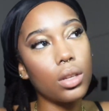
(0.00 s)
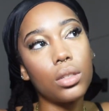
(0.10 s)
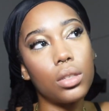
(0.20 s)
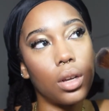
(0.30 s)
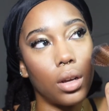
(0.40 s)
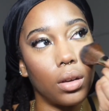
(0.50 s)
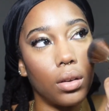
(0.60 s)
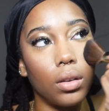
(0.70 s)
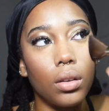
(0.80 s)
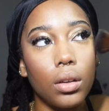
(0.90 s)

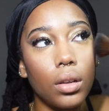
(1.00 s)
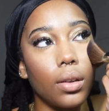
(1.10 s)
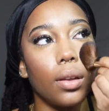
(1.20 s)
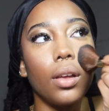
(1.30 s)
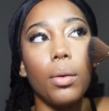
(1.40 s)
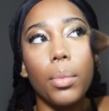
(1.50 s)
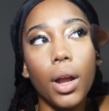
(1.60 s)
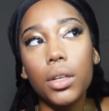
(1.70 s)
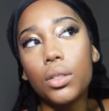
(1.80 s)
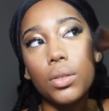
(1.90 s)
So but
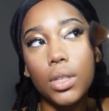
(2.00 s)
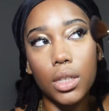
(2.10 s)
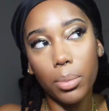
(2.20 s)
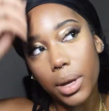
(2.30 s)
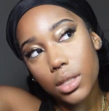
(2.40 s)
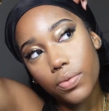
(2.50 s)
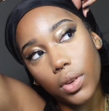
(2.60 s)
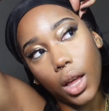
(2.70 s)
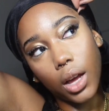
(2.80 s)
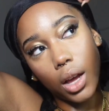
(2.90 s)
I just use it as a base for
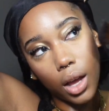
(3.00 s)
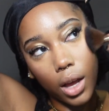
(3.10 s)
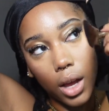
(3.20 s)
like a,